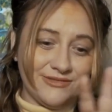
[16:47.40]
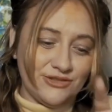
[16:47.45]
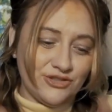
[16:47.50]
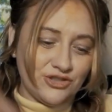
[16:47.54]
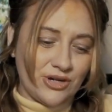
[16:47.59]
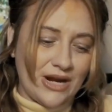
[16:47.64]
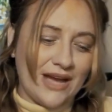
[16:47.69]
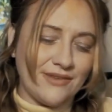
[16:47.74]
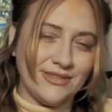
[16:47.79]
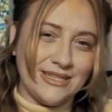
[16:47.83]

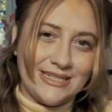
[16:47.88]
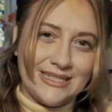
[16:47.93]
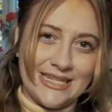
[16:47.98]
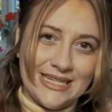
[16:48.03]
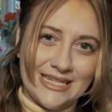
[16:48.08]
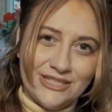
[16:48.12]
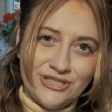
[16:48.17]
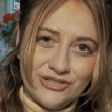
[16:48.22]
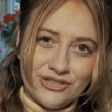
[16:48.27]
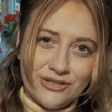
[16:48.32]
traveling
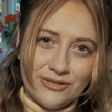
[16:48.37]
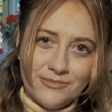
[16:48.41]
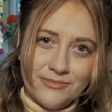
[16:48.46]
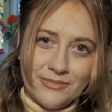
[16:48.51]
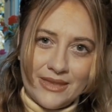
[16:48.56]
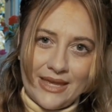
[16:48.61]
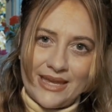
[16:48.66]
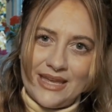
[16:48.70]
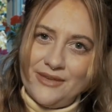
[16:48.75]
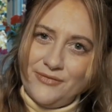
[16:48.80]
in
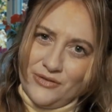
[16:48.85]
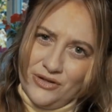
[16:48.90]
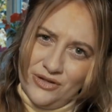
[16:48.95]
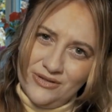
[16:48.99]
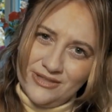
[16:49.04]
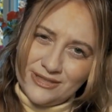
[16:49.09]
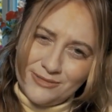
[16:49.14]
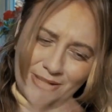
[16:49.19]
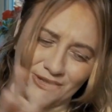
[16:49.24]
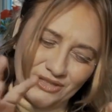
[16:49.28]
Germany,
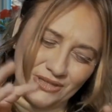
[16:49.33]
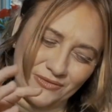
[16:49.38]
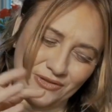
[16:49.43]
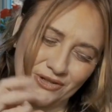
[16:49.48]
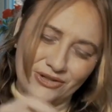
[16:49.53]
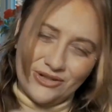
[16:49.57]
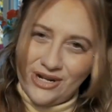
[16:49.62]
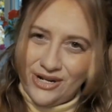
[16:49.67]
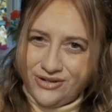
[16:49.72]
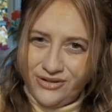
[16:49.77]
especially
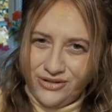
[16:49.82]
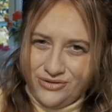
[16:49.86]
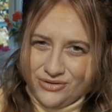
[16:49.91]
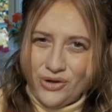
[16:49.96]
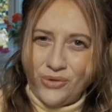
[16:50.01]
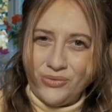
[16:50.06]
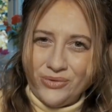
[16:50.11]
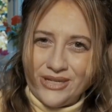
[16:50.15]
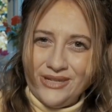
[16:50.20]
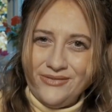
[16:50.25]
if you
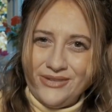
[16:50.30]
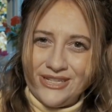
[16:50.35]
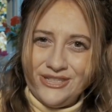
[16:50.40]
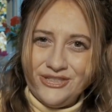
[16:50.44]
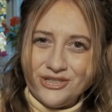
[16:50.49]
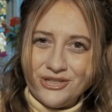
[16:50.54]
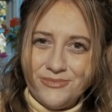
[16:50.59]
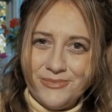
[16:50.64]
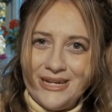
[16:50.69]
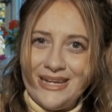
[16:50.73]
don't live in
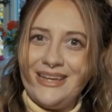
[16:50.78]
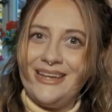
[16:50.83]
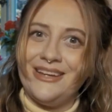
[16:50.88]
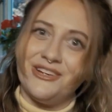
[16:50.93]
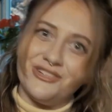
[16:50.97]
Germany,